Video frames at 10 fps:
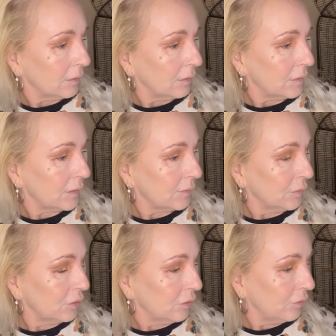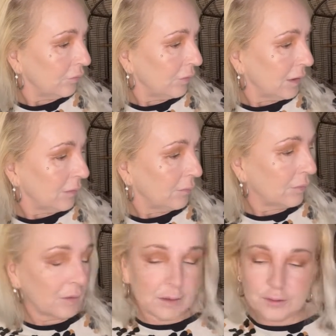Small flat
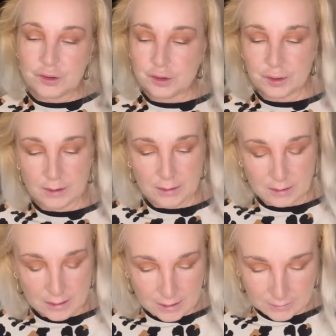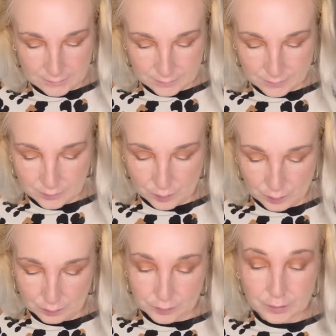brush. And it's
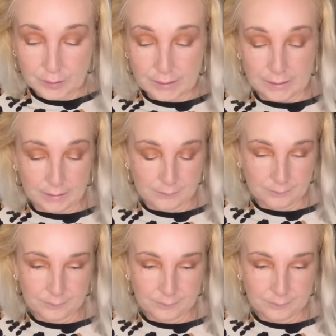called Honey.